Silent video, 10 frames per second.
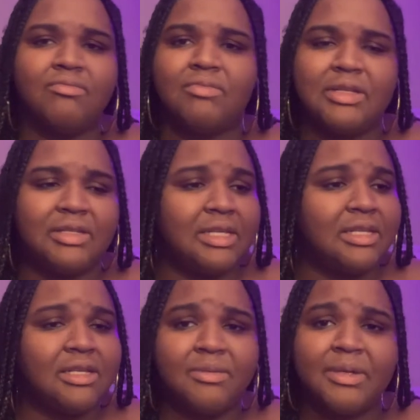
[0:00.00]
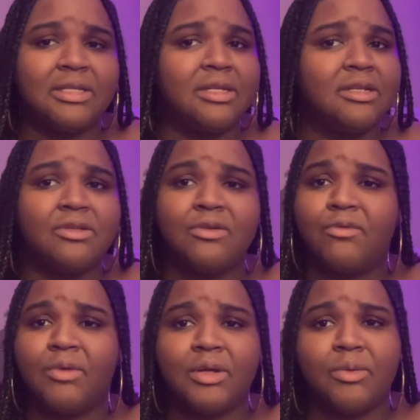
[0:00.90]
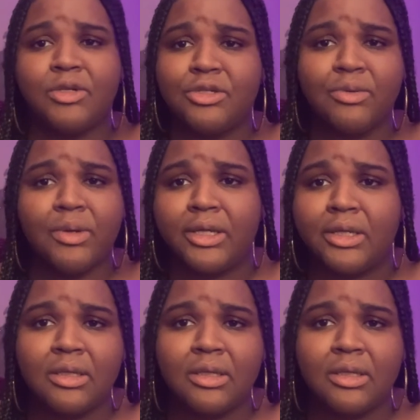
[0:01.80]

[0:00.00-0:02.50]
sentence by sentence or what you want.